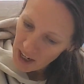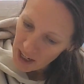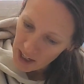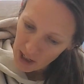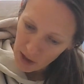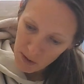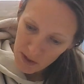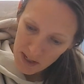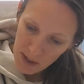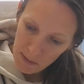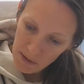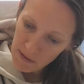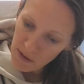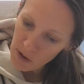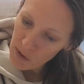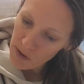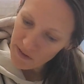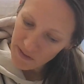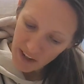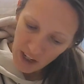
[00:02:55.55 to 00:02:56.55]
I know some of
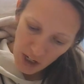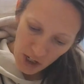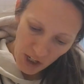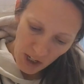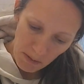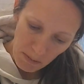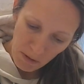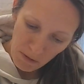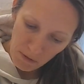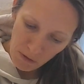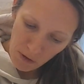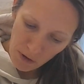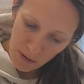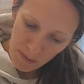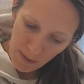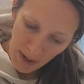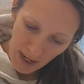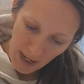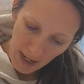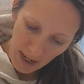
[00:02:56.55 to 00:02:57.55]
you are finishing before
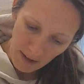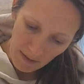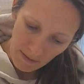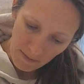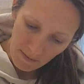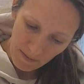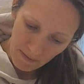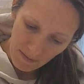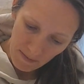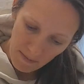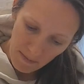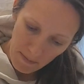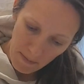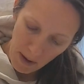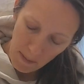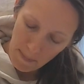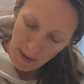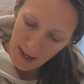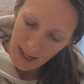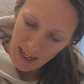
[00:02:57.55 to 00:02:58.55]
me,
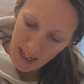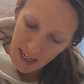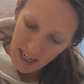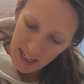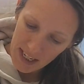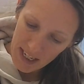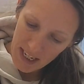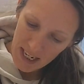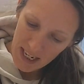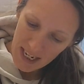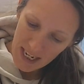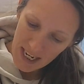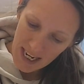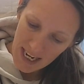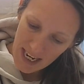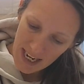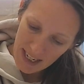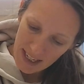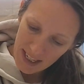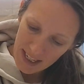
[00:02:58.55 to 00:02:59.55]
but make it nice and
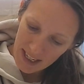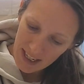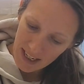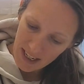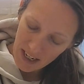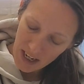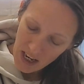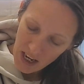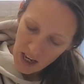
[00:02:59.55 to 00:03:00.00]
neat.